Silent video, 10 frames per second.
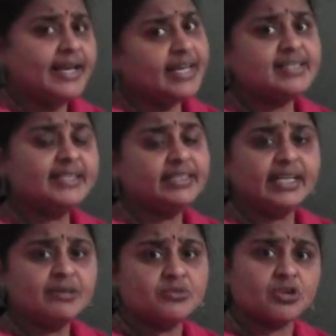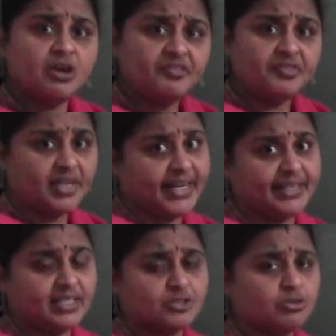is in terms of
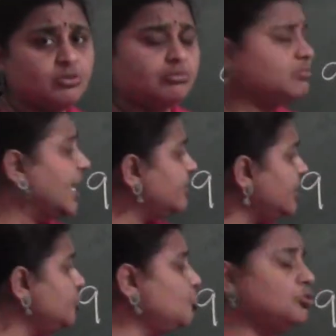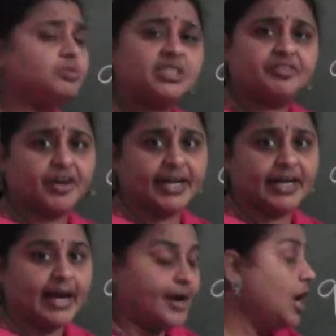liters, so nothing to do with
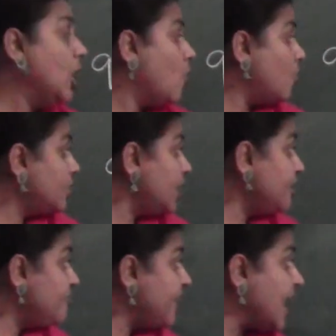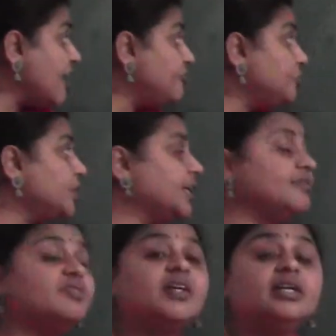49. Only we have to
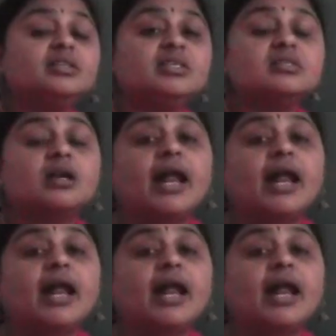convert this it's